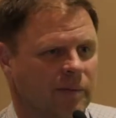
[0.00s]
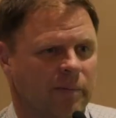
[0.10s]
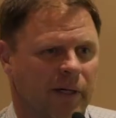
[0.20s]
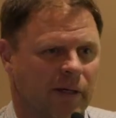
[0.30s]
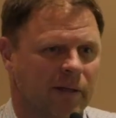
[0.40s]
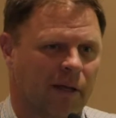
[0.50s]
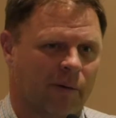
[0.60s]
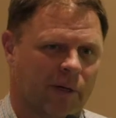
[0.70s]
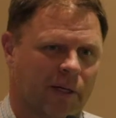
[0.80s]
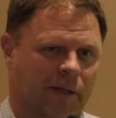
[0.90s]
but I
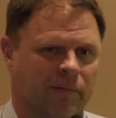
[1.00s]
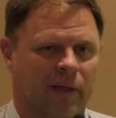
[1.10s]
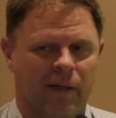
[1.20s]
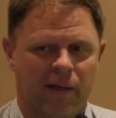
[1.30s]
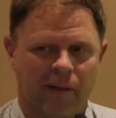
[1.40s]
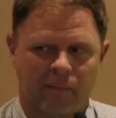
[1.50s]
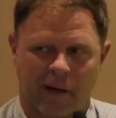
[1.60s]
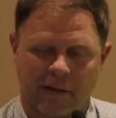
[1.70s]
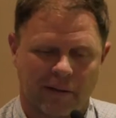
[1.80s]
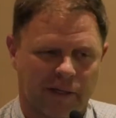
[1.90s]
want to
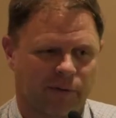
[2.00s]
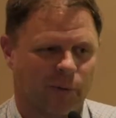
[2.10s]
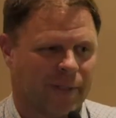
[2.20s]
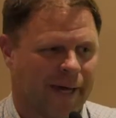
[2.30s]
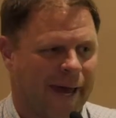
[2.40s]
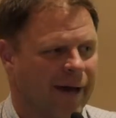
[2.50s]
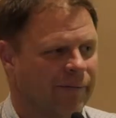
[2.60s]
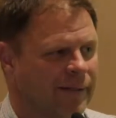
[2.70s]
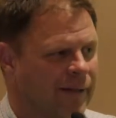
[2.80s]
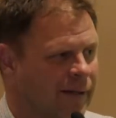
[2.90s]
probably leave you with a
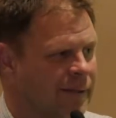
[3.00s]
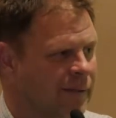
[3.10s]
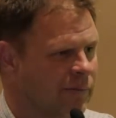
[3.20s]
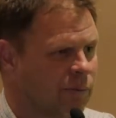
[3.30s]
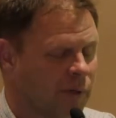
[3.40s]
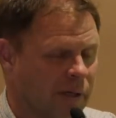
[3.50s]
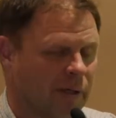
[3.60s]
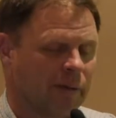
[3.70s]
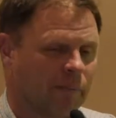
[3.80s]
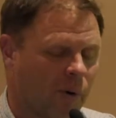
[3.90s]
half a dozen
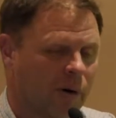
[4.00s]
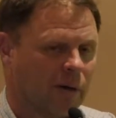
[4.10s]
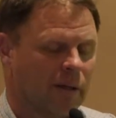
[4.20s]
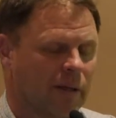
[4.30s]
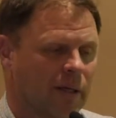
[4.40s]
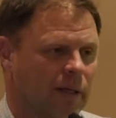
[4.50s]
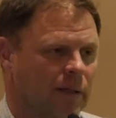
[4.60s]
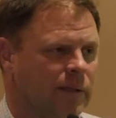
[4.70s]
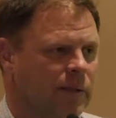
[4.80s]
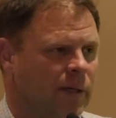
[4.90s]
really important
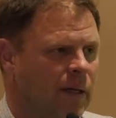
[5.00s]
things